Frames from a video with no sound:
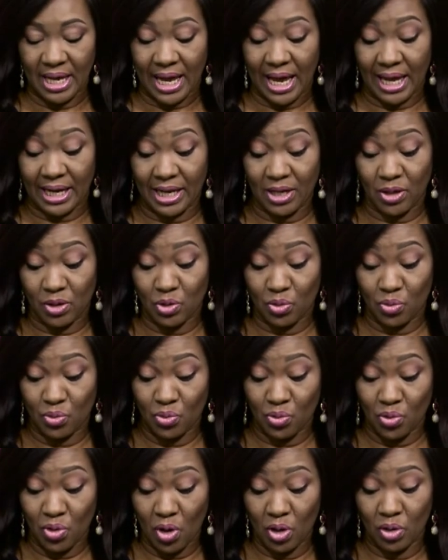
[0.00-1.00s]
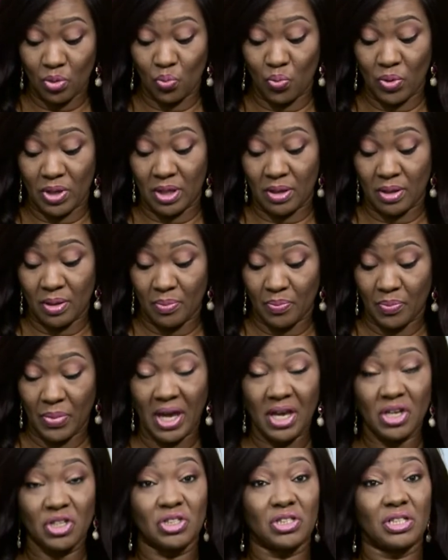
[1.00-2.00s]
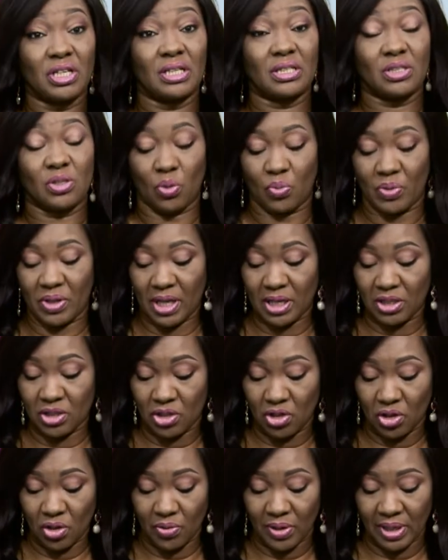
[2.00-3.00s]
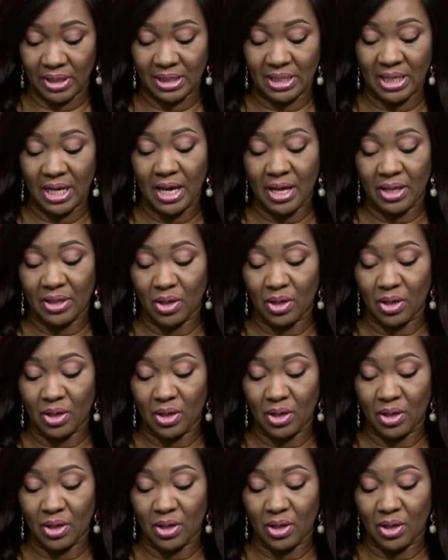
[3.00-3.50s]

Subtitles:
and let us run with patience," or with endurance,